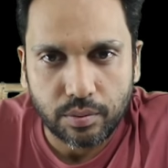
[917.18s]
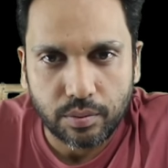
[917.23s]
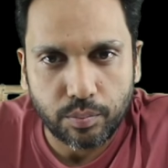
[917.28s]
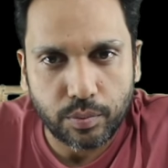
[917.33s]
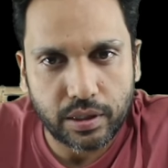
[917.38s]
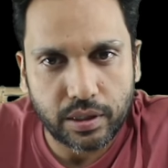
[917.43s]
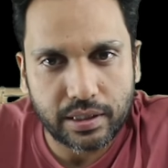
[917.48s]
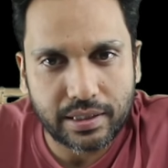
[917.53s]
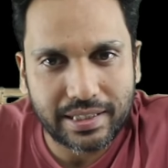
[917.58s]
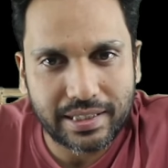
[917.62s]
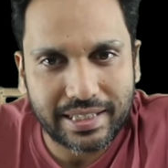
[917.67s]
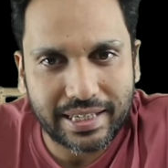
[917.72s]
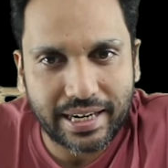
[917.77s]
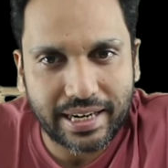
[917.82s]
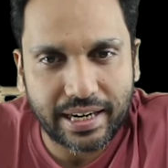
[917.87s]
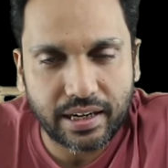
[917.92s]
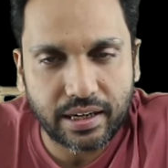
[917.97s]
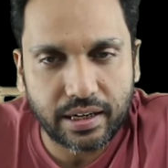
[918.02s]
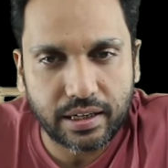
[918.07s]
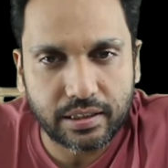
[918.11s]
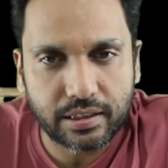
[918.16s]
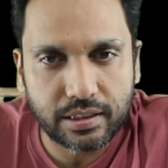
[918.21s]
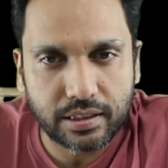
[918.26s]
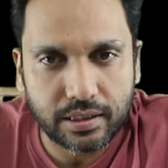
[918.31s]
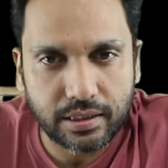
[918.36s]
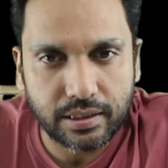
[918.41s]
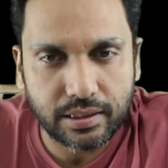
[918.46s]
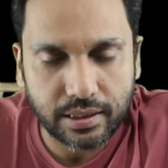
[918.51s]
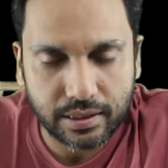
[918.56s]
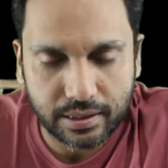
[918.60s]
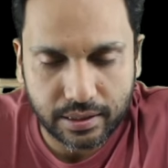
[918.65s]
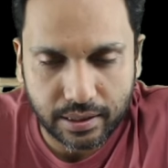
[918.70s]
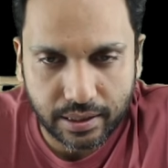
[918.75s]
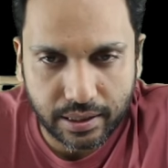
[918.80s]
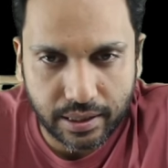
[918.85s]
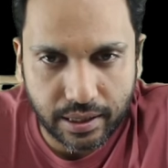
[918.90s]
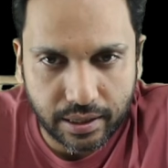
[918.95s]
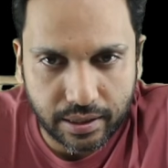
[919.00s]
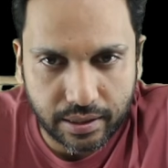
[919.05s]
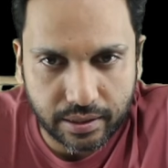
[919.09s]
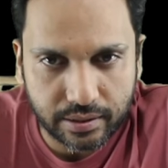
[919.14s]
But the second H doesn't
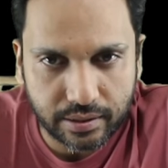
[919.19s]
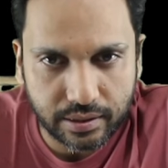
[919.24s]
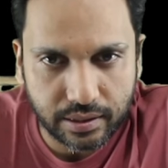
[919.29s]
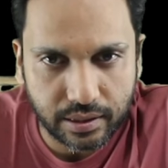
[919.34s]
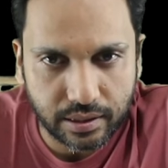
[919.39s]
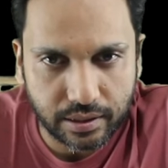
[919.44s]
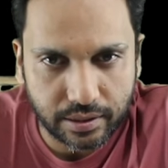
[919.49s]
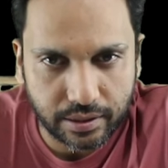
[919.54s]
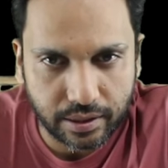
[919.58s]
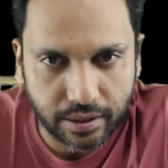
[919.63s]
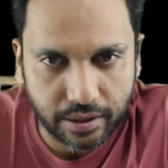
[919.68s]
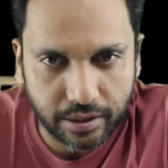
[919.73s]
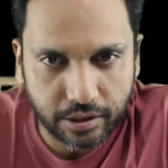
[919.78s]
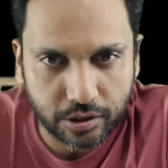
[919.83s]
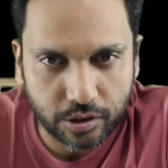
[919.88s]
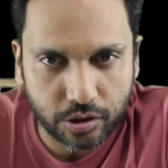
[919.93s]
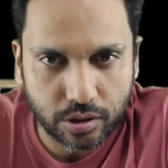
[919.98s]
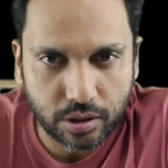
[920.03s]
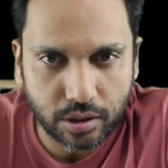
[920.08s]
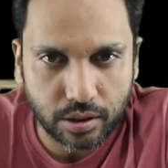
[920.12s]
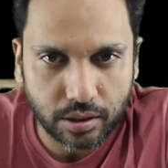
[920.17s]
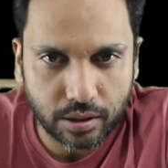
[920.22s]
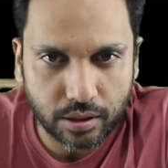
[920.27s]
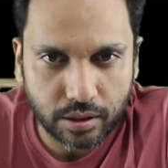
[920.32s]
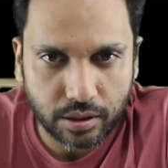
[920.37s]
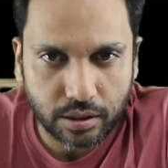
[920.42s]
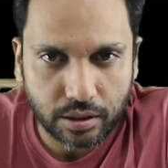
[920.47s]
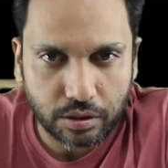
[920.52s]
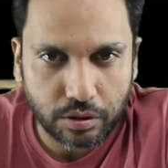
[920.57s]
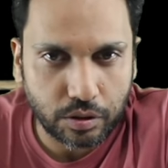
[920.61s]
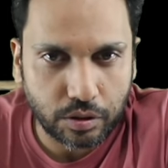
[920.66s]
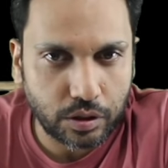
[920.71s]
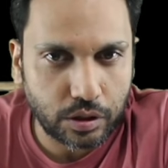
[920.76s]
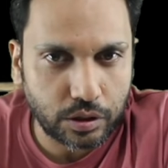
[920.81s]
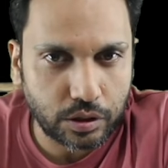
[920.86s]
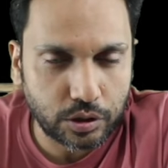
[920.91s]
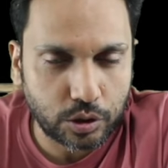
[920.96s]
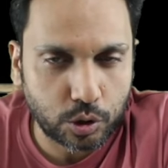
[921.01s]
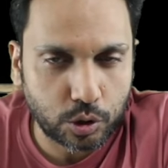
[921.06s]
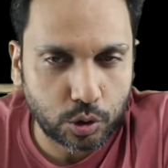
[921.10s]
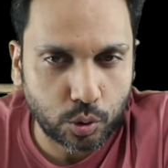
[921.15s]
get released
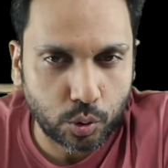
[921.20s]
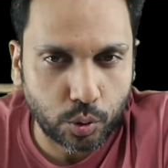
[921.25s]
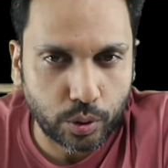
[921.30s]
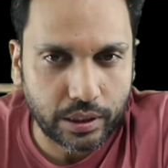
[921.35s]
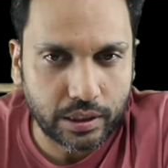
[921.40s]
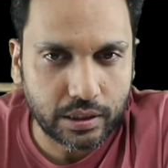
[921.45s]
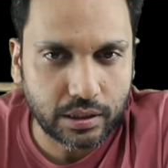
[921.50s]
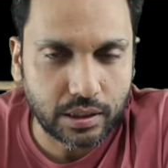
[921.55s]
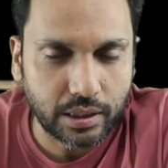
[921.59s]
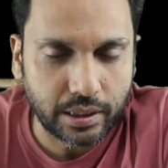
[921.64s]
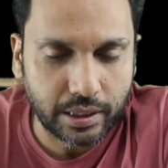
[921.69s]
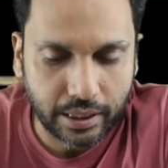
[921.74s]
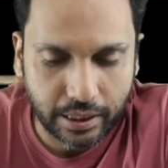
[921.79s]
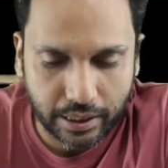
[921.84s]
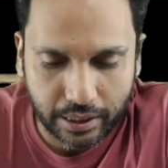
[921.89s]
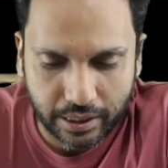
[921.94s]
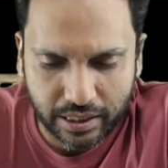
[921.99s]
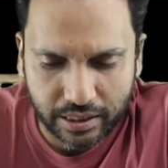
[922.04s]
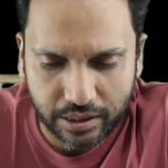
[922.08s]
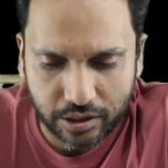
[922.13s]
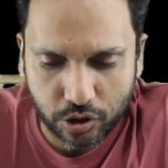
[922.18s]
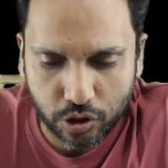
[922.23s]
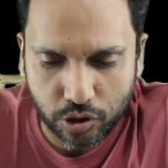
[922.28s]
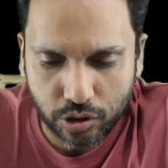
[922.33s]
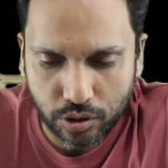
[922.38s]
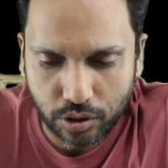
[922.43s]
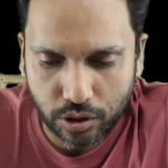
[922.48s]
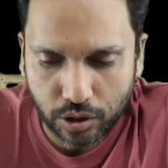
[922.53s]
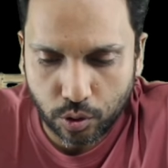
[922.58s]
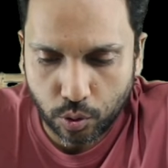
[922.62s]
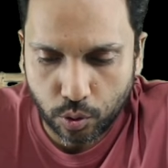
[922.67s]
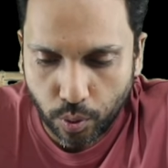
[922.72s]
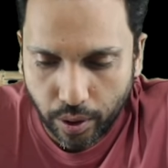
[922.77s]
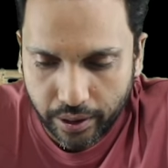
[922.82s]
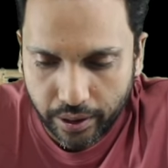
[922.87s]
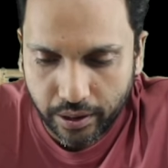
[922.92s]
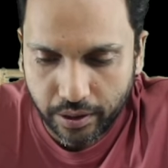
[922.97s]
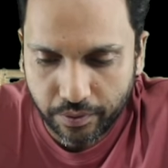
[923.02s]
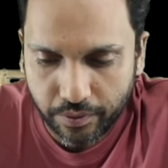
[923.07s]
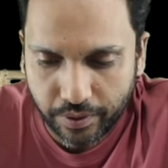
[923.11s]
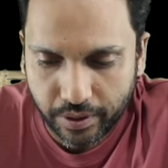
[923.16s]
so easily. It is
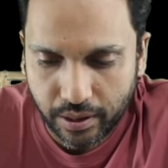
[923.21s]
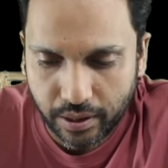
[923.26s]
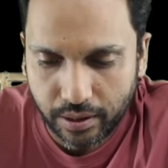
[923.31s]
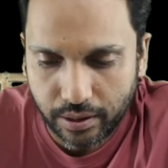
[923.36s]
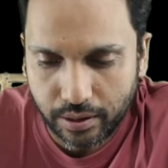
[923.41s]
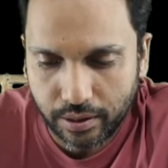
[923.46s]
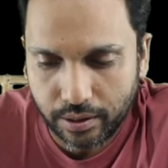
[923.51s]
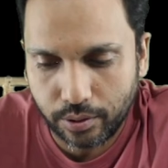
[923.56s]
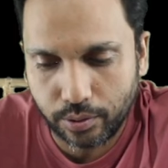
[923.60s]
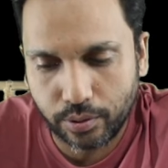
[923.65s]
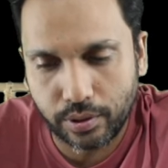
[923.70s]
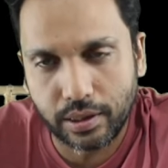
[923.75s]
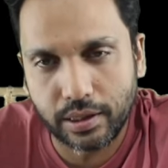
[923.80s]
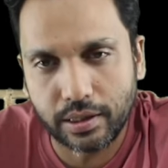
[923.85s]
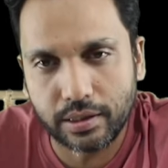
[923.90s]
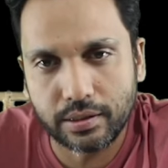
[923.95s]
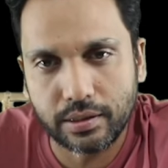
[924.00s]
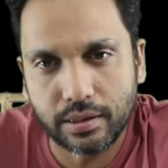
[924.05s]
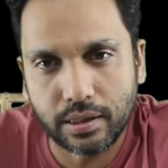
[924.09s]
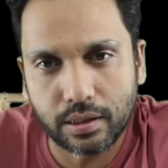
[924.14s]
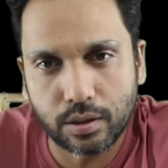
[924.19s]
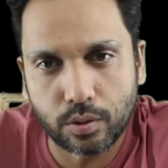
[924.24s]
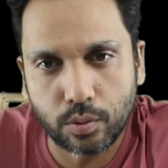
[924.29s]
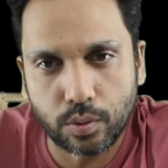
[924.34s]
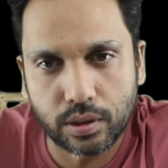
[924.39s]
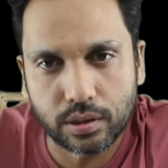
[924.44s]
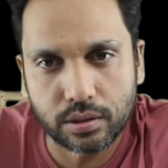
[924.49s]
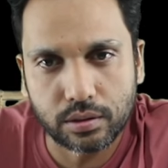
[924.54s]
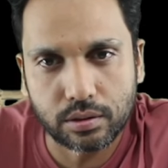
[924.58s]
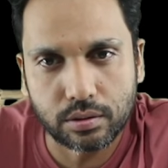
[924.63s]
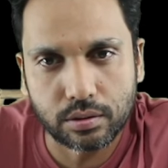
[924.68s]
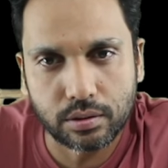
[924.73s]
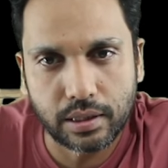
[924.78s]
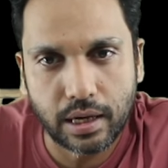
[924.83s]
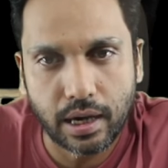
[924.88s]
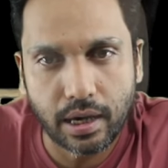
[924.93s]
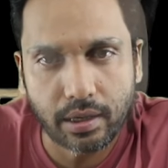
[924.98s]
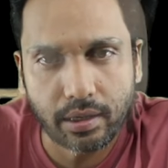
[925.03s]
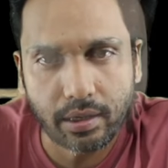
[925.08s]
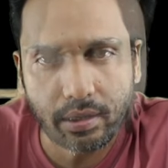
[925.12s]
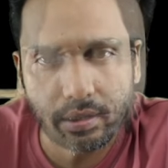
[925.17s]
quite difficult to release the other one, so
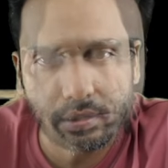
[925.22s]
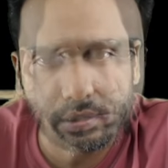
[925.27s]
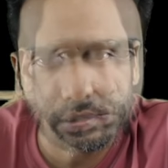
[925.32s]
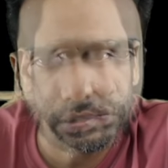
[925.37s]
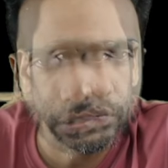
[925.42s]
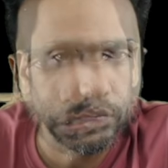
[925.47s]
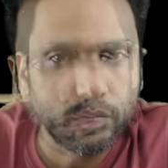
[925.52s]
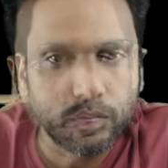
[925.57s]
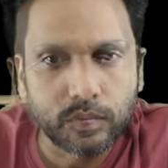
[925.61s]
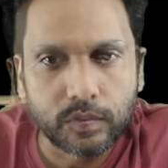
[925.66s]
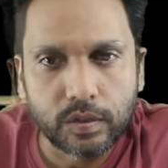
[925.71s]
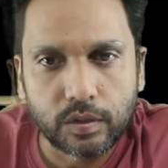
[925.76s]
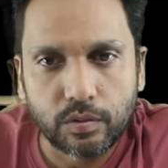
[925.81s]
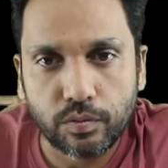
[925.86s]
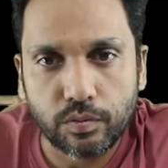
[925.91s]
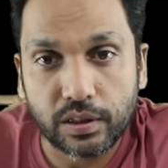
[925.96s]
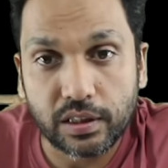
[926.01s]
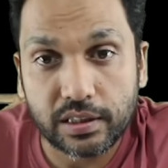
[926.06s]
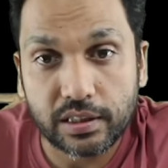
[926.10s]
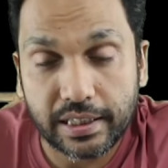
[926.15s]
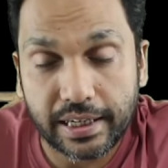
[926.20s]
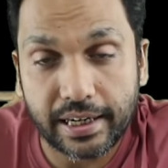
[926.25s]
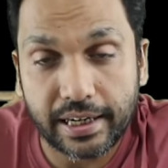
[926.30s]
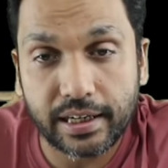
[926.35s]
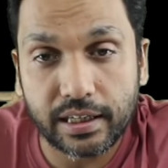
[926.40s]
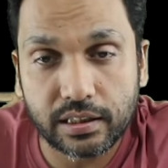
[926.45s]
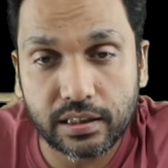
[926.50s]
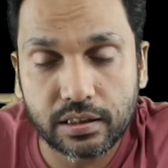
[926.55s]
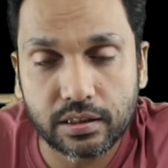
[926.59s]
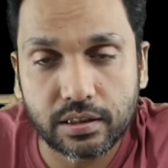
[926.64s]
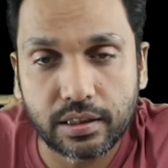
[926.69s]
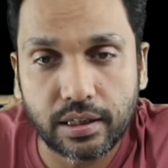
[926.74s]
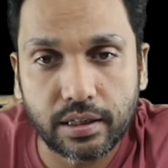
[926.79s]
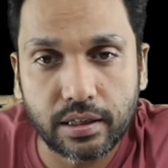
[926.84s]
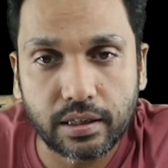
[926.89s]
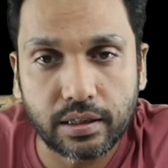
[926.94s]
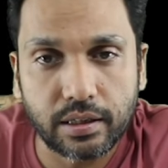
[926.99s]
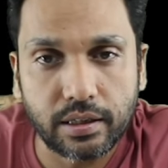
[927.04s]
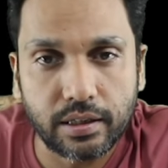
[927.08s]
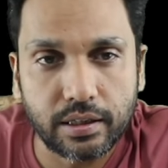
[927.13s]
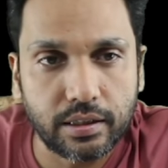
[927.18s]
that when the second H is
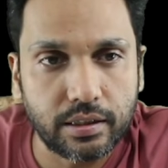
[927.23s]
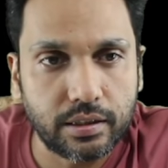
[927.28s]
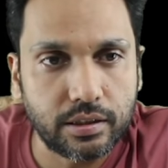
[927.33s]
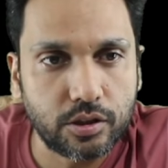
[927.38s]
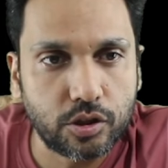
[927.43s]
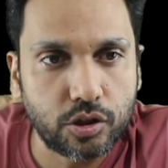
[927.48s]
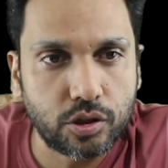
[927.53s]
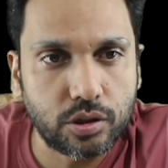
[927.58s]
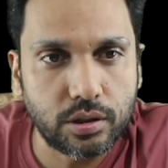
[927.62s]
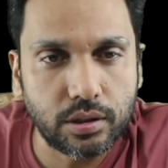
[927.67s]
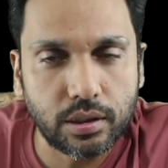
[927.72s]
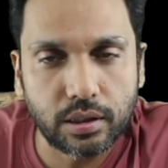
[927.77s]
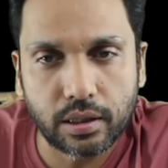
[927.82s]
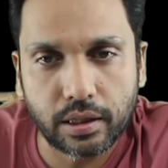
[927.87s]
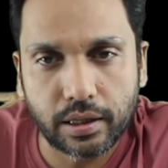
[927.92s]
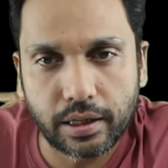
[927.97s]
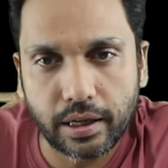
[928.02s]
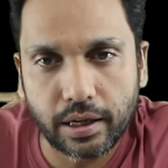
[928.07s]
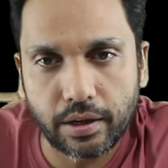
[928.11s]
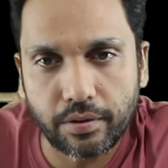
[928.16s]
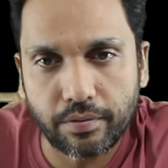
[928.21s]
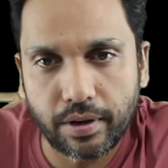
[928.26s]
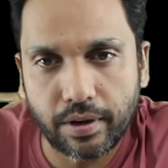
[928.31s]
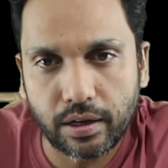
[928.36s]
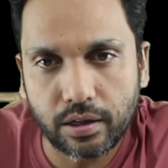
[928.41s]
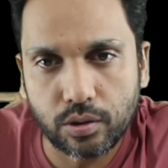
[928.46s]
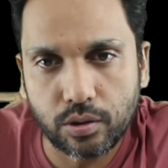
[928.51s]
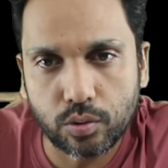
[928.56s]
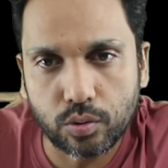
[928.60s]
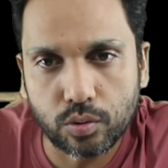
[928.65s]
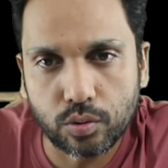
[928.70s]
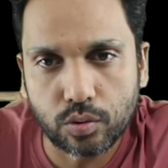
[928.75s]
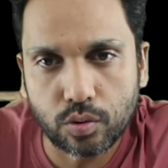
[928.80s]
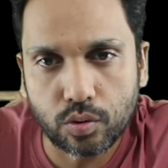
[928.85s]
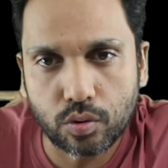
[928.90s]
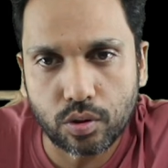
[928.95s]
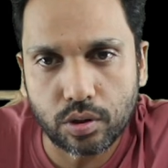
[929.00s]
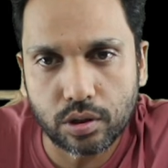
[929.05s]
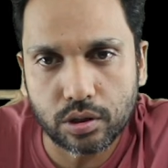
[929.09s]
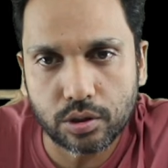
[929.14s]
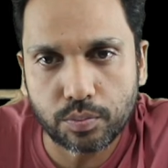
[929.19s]
getting released, then the K value
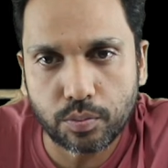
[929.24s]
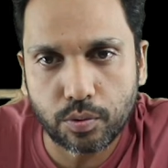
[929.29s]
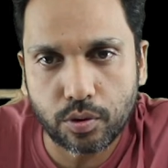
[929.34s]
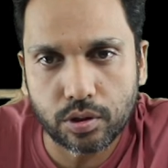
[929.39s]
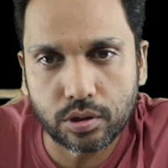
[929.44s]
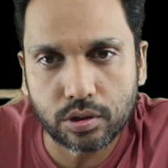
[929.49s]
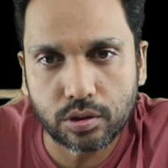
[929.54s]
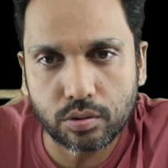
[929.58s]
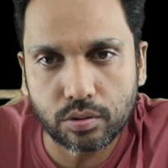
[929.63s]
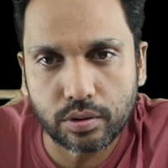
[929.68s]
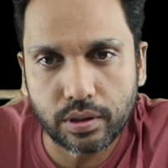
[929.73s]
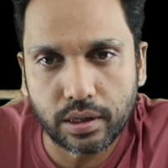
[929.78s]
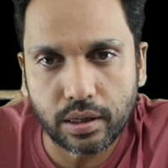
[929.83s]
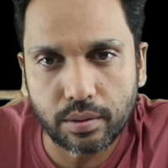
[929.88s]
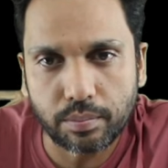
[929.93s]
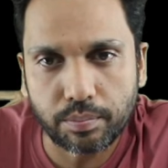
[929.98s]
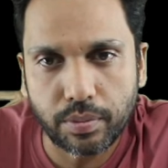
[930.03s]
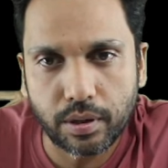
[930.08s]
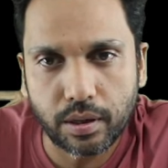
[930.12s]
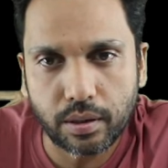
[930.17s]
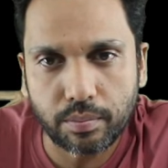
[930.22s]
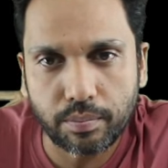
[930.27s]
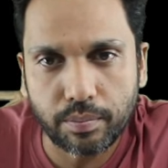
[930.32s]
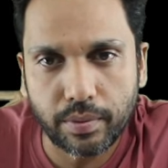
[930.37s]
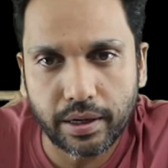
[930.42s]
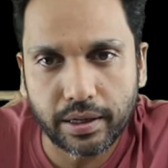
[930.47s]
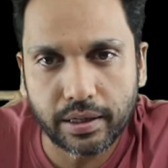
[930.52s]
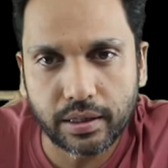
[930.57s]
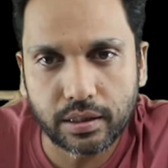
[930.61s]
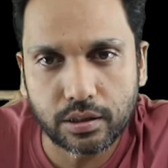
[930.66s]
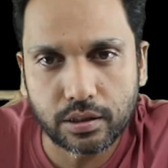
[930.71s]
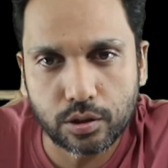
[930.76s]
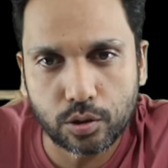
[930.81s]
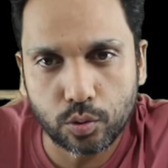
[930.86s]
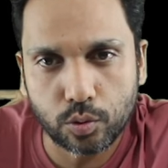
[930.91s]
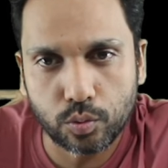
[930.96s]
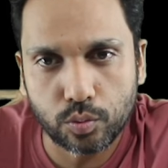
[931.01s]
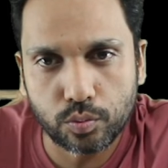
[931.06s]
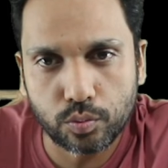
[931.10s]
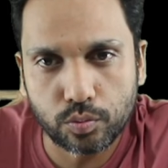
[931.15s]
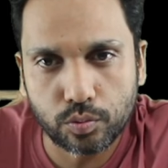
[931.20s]
corresponds to 10 power minus
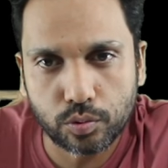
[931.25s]
2.